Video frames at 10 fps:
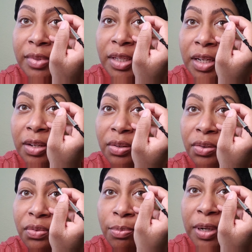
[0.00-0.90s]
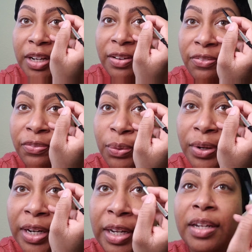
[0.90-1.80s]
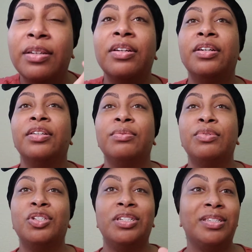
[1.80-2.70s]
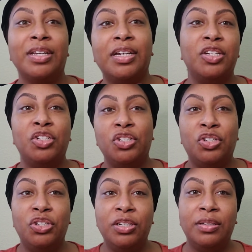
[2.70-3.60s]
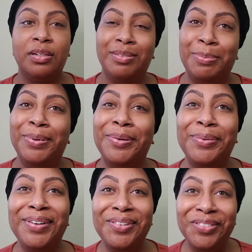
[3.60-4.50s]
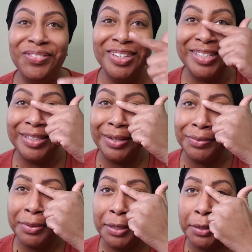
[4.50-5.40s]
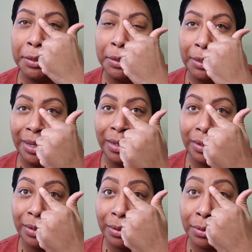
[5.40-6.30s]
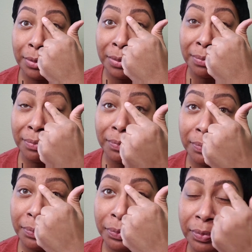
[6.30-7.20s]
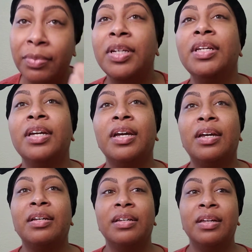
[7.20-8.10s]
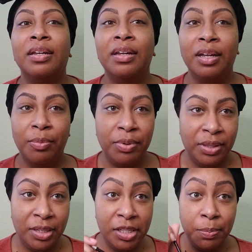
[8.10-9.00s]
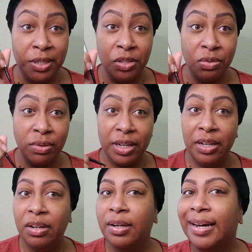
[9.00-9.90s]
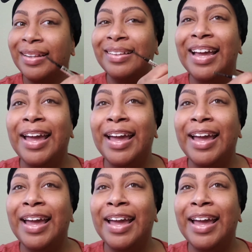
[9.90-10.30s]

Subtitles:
taking over my forehead, and the other one is just kind of just chilling. But we're gonna fix that, okay? But yeah, but this pencil right here, I